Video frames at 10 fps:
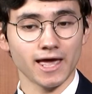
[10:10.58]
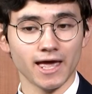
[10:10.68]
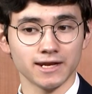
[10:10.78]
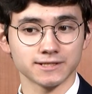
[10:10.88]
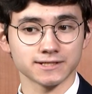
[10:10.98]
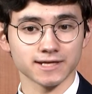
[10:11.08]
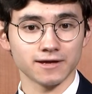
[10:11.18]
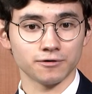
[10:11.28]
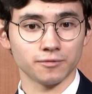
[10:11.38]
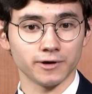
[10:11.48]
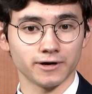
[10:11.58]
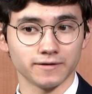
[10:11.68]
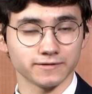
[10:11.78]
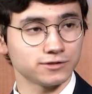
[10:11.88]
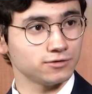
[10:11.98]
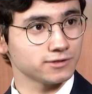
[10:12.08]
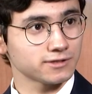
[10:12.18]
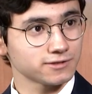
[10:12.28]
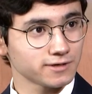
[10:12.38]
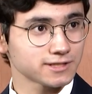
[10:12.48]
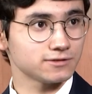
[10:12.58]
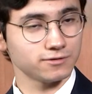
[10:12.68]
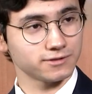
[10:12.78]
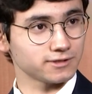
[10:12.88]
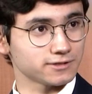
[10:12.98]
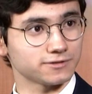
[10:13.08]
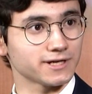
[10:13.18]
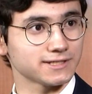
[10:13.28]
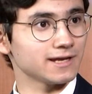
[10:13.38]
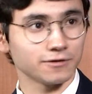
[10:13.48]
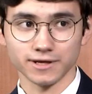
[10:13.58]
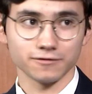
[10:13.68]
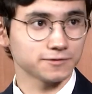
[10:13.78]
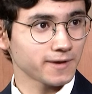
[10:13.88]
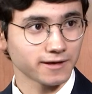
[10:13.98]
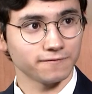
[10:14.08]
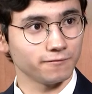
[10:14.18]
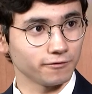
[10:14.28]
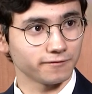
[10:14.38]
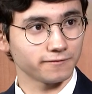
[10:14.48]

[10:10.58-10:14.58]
And it's a cycle where students are stressed. It goes back and forth.